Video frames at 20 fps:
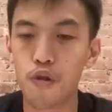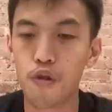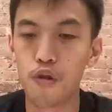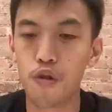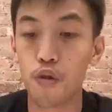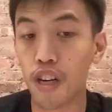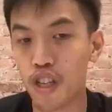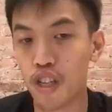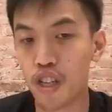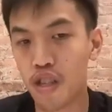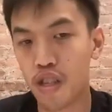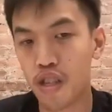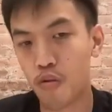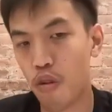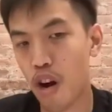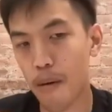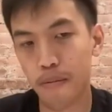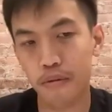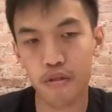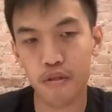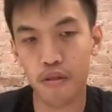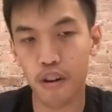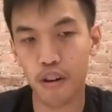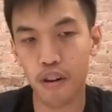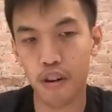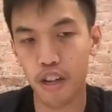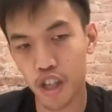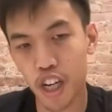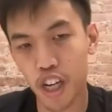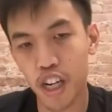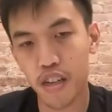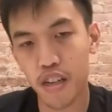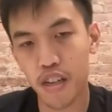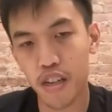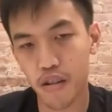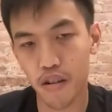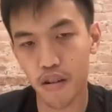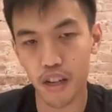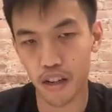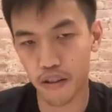doing swaps
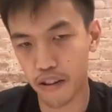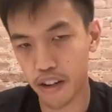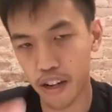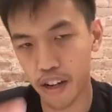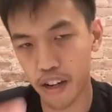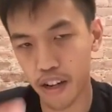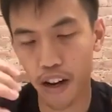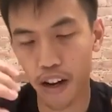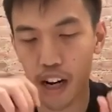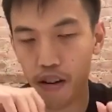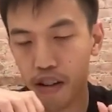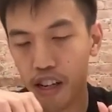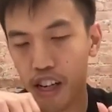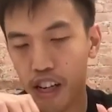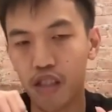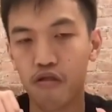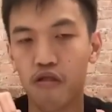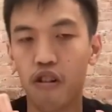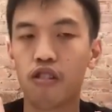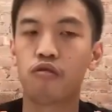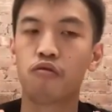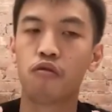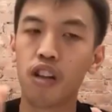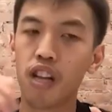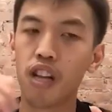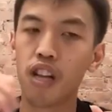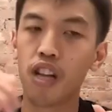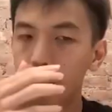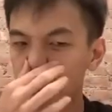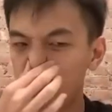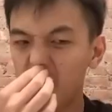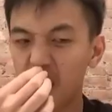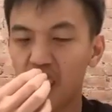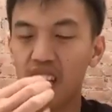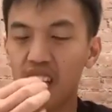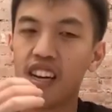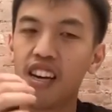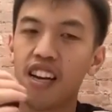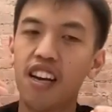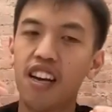cross-chain, or like in our case, cross rollups.
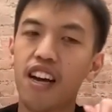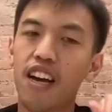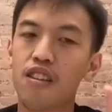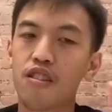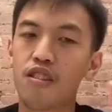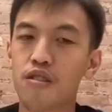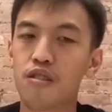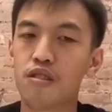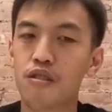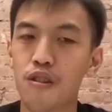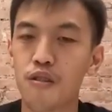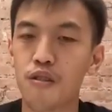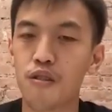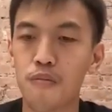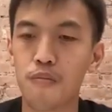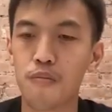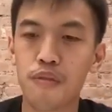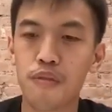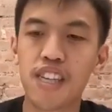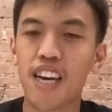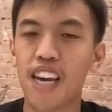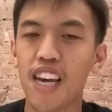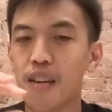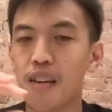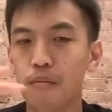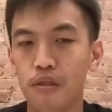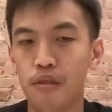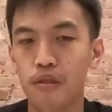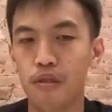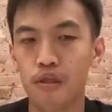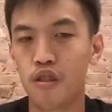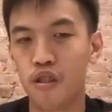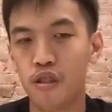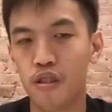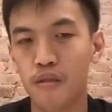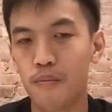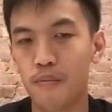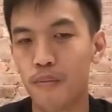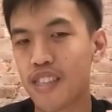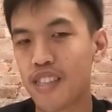And so being able to
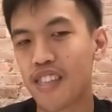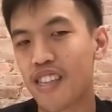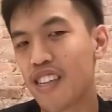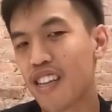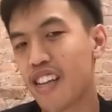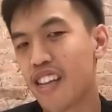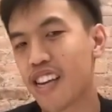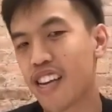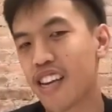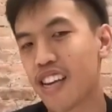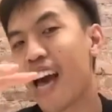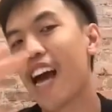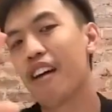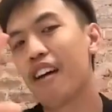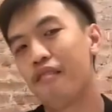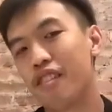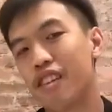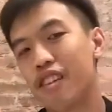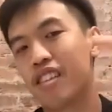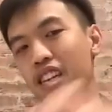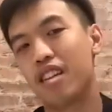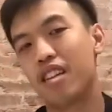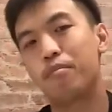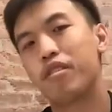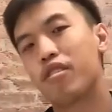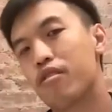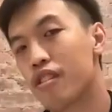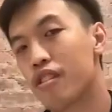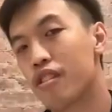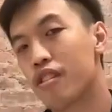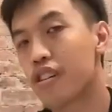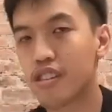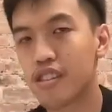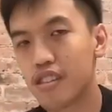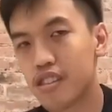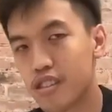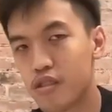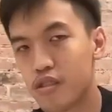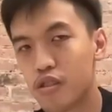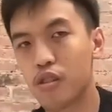basically like have these settlement
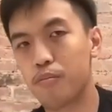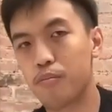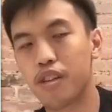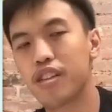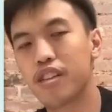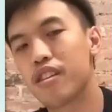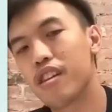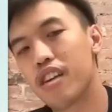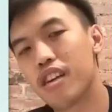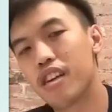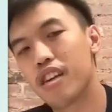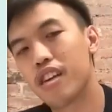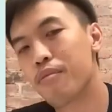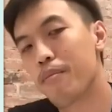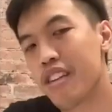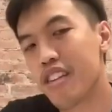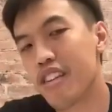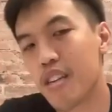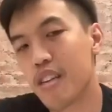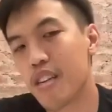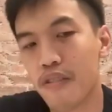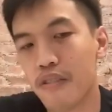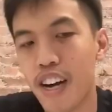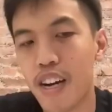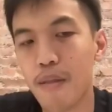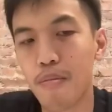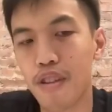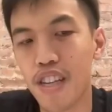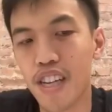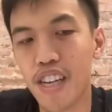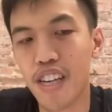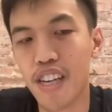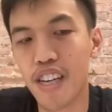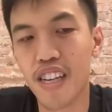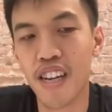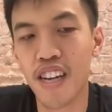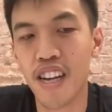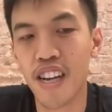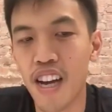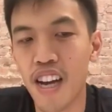oracles, you can implement them with
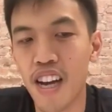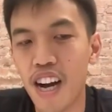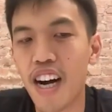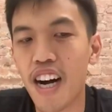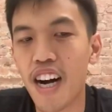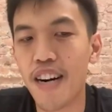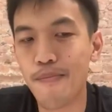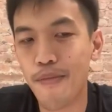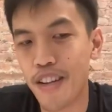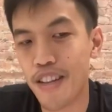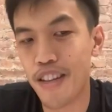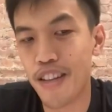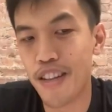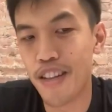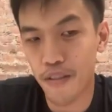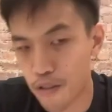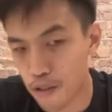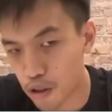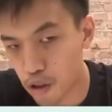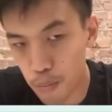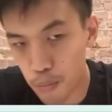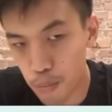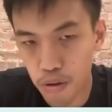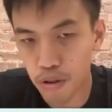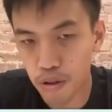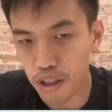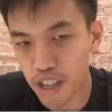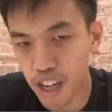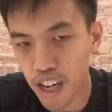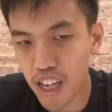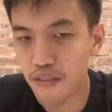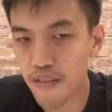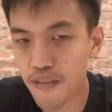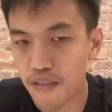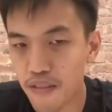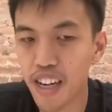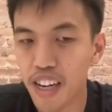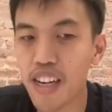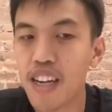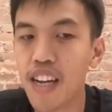Hyperlane, and therefore support kind
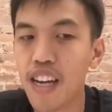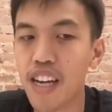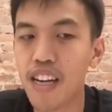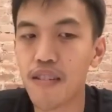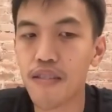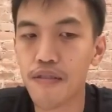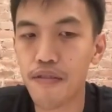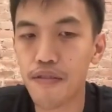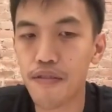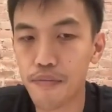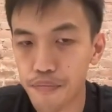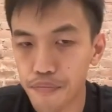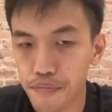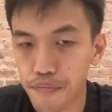of like native